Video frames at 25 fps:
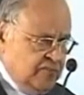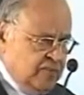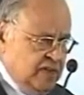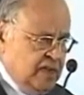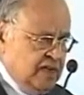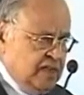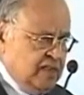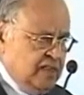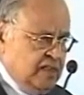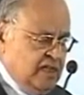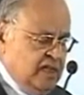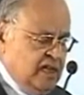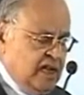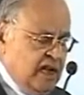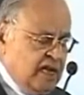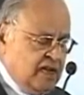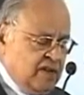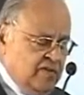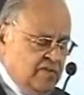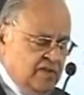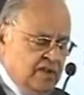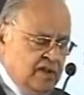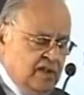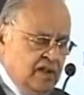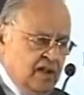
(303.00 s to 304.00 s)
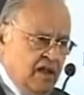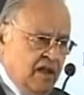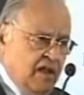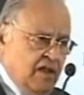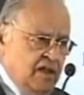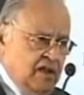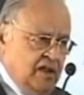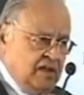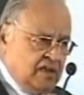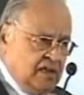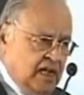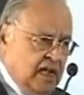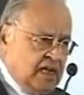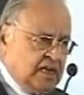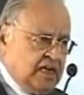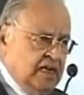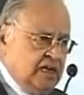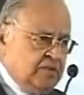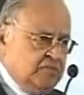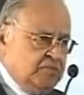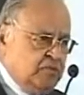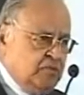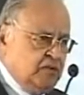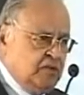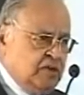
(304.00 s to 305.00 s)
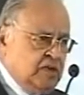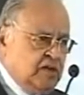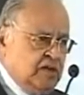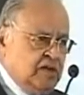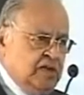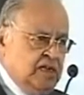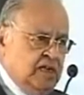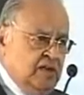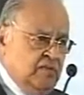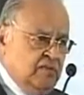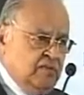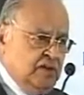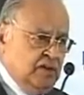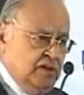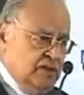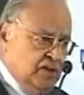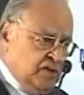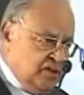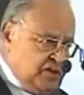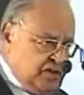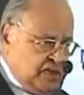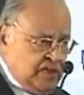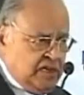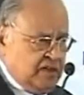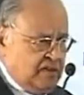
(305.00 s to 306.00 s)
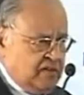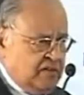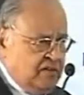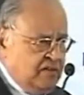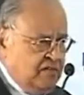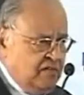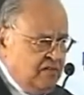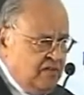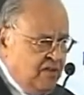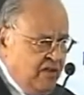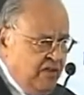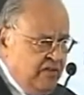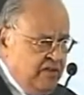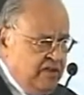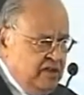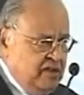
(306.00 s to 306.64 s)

Same way they are having target for their every district.